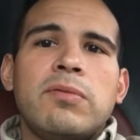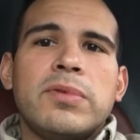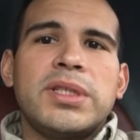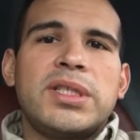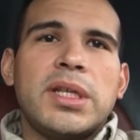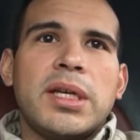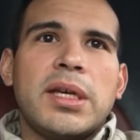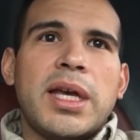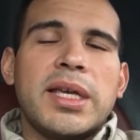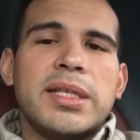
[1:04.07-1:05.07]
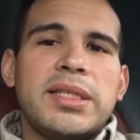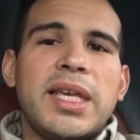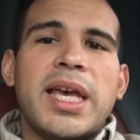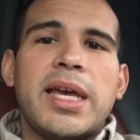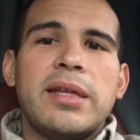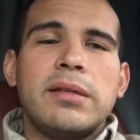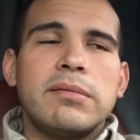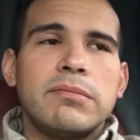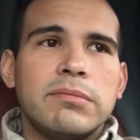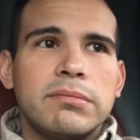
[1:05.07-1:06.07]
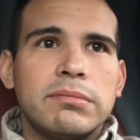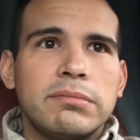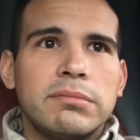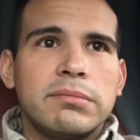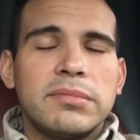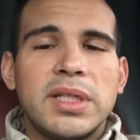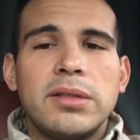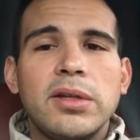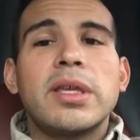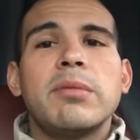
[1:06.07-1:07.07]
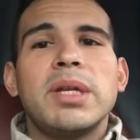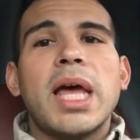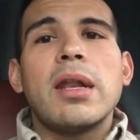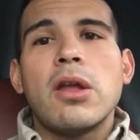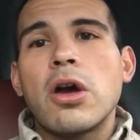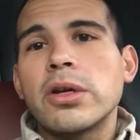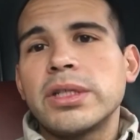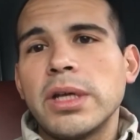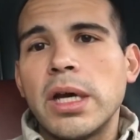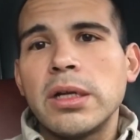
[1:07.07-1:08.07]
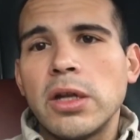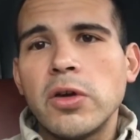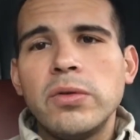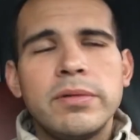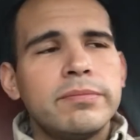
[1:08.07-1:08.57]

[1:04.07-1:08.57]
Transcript: was, I guess it took him a lot longer to unload.